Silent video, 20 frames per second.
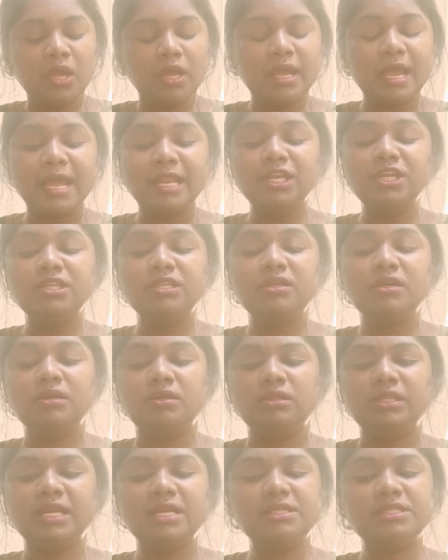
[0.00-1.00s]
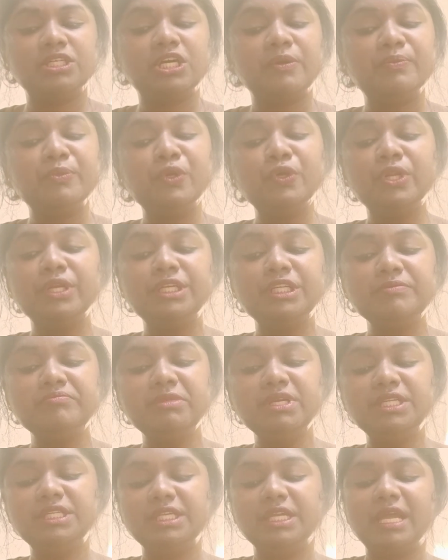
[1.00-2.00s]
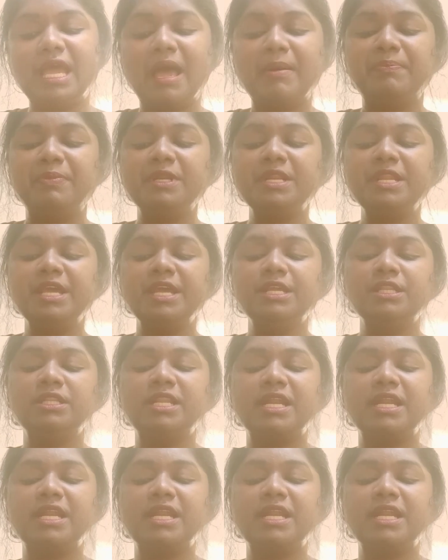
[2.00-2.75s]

and there is community meeting happening.